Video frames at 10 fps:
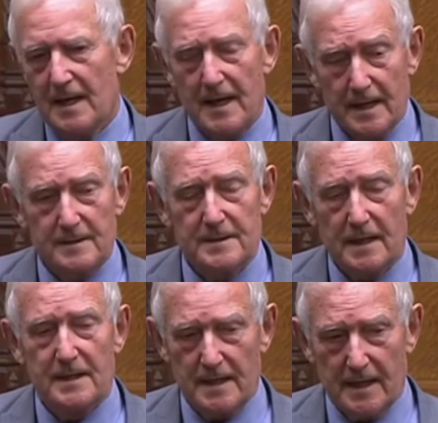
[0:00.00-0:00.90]
and
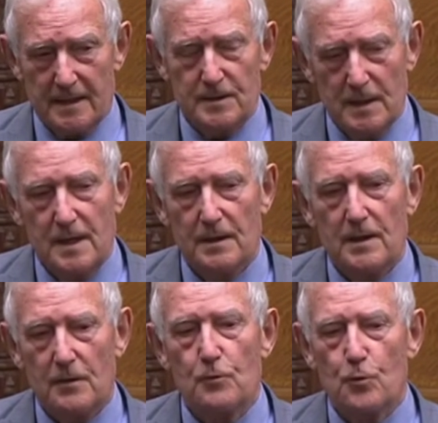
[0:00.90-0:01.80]
again,
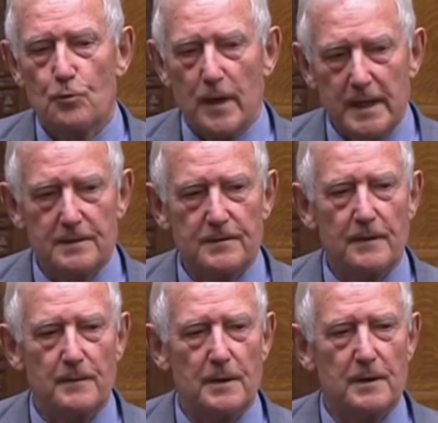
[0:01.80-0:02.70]
a great
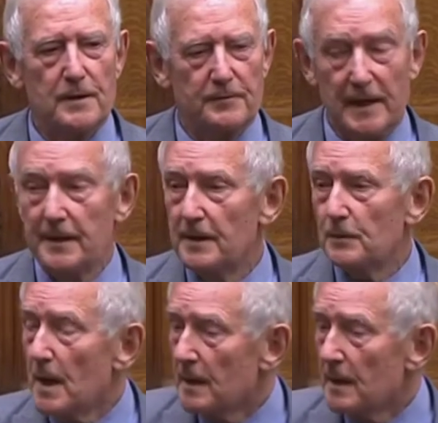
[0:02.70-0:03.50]
fun.